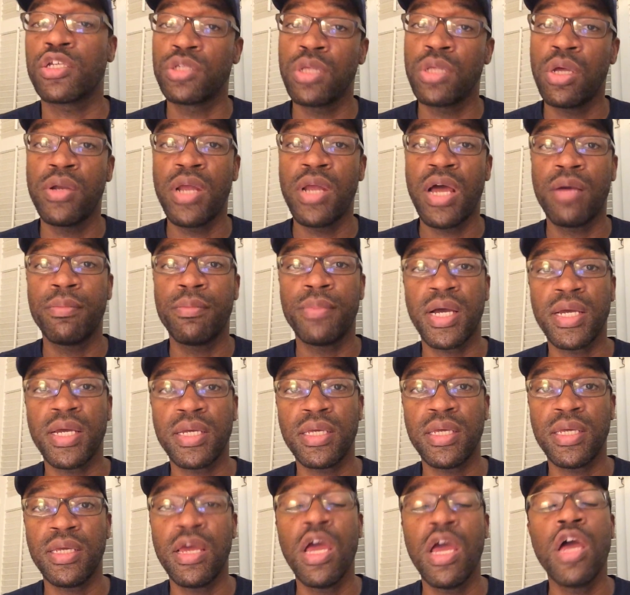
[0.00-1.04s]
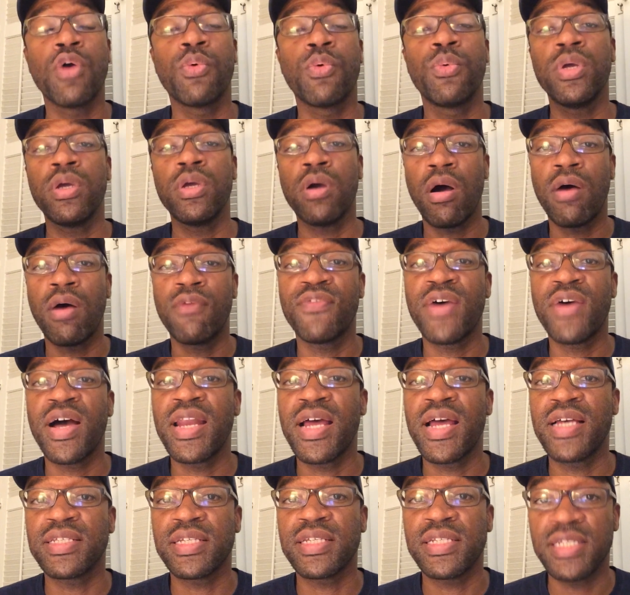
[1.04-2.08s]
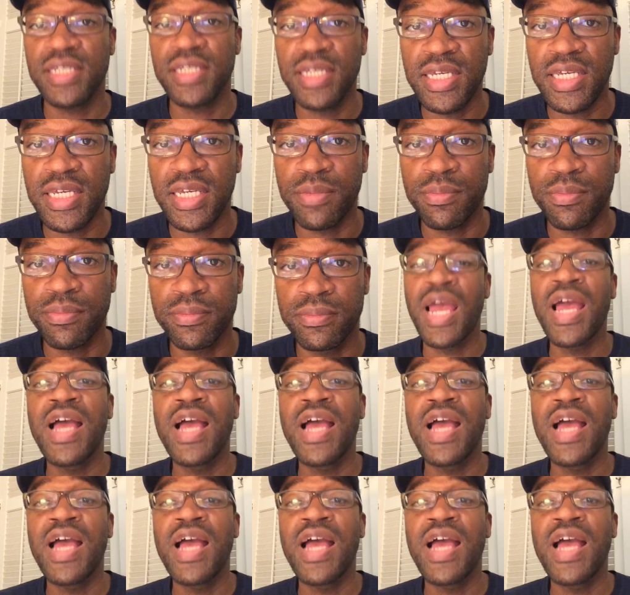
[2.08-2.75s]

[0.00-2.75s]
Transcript: Slow down, Mikey, we all fight as a team.